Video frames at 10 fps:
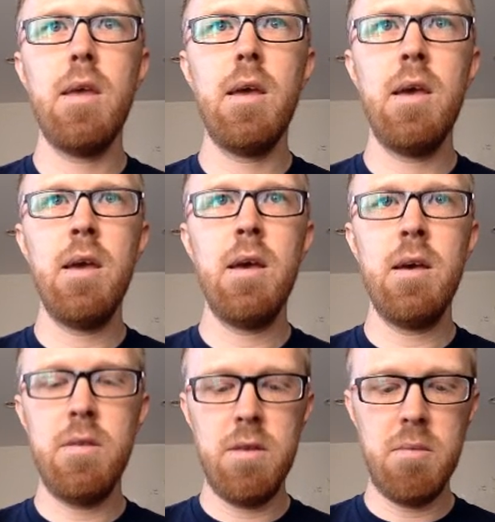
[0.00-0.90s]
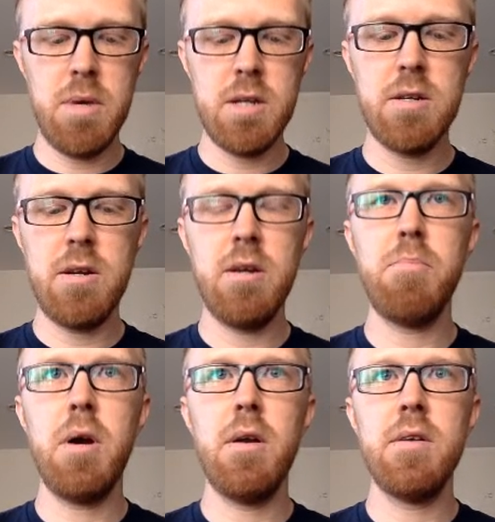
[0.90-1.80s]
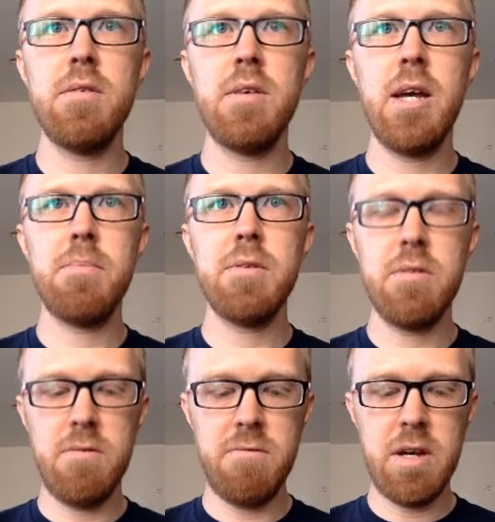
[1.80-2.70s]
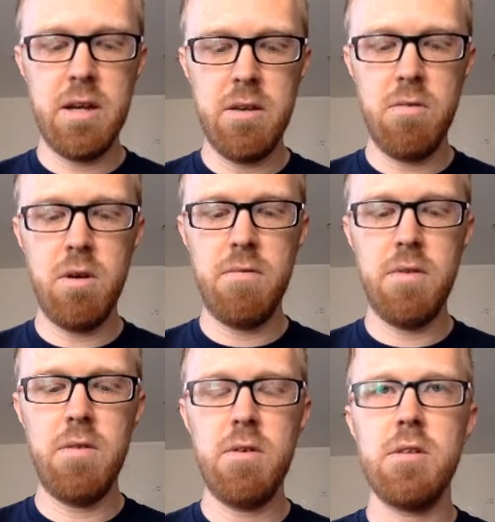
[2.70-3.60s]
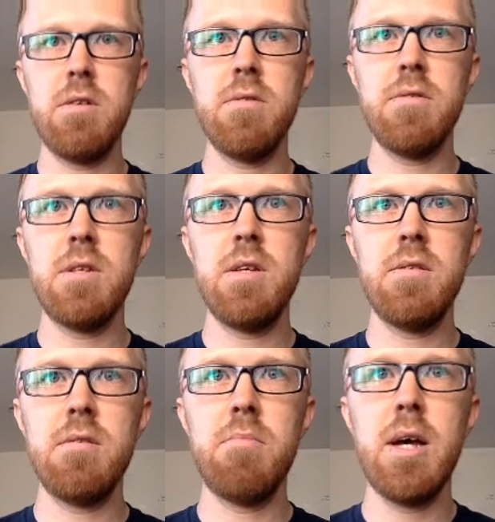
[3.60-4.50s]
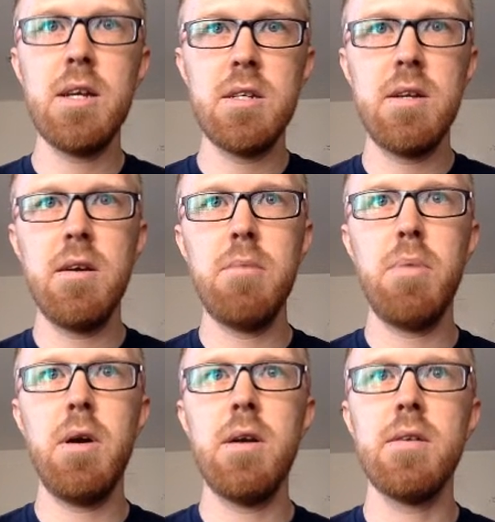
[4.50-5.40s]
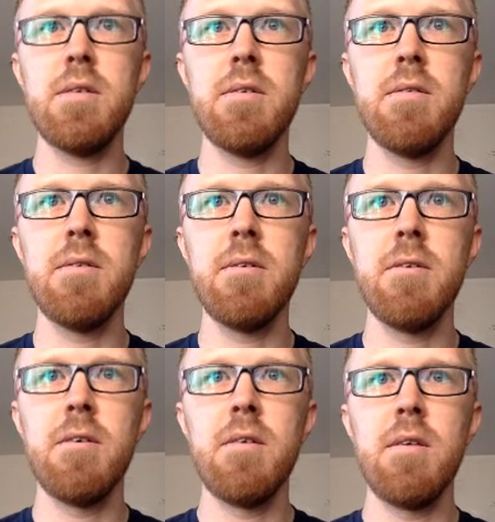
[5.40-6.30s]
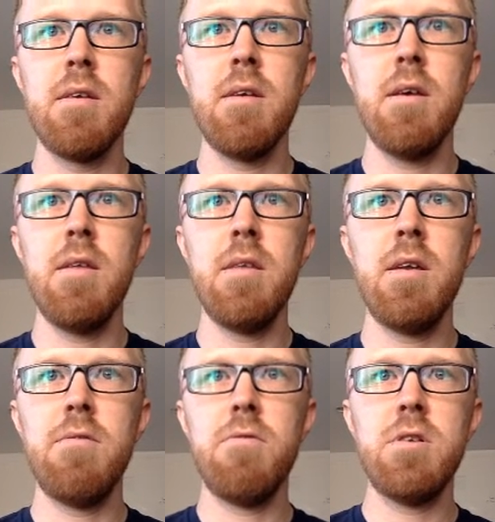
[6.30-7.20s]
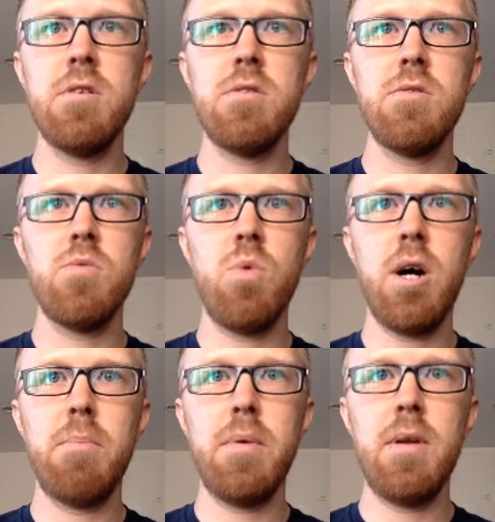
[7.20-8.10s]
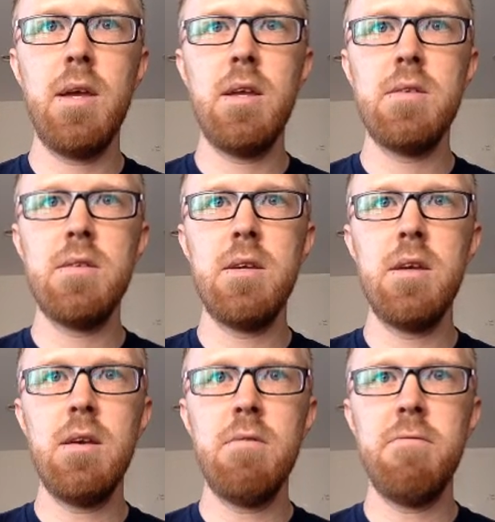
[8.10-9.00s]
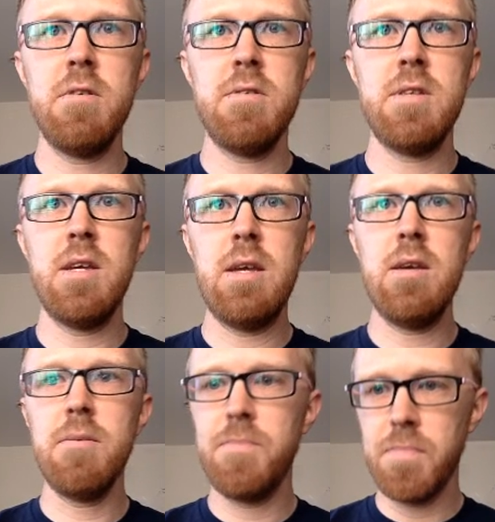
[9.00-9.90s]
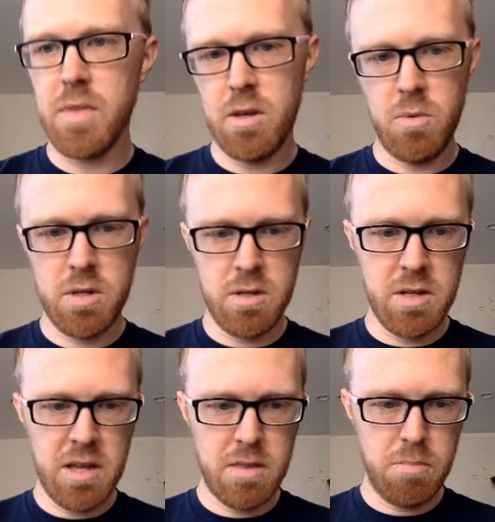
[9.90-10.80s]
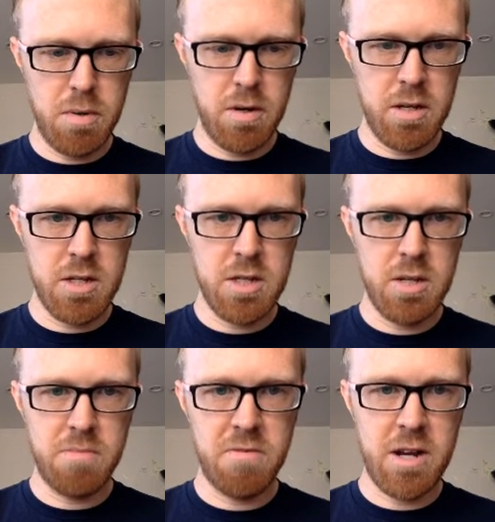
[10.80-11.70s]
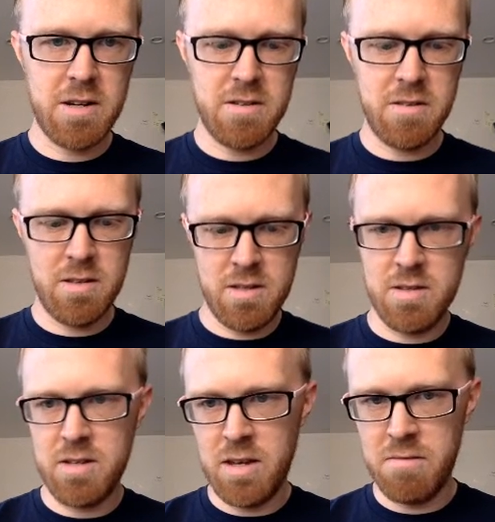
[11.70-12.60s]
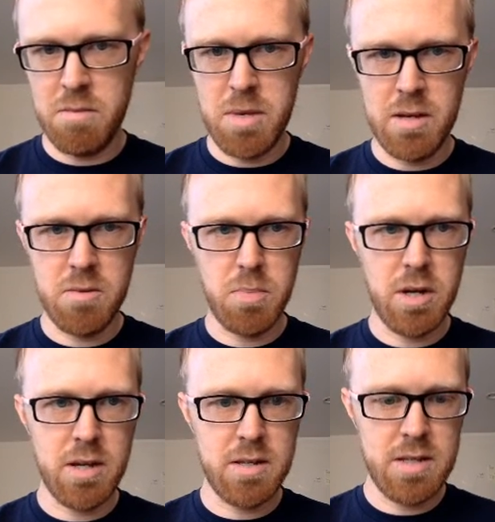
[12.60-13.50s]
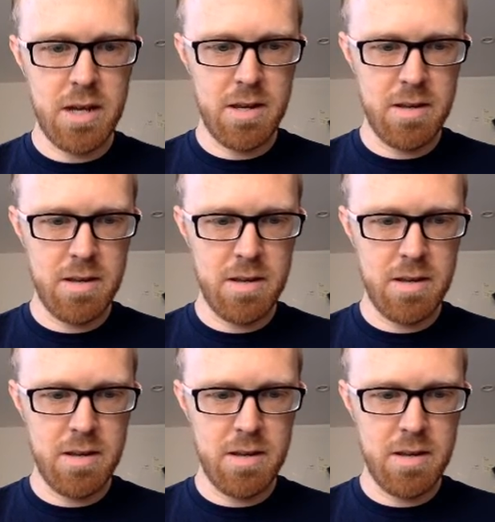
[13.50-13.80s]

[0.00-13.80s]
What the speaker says: and the imaginary part is the absolute value of the original Z's imaginary part. Then if we just swap AZ in for Z, we should get the burning ship fractal instead of the Mandelbrot set.